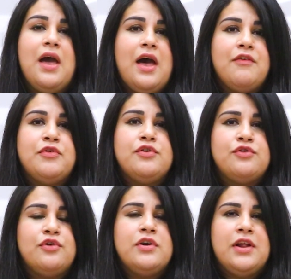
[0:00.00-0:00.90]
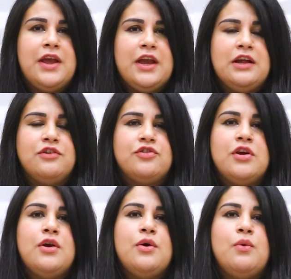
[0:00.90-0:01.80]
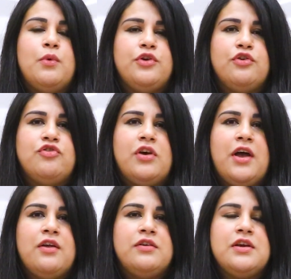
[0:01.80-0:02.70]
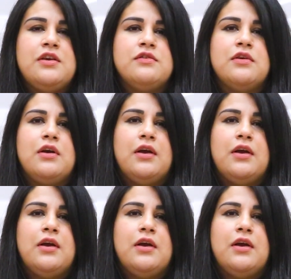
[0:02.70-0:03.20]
After a certain age, when your child is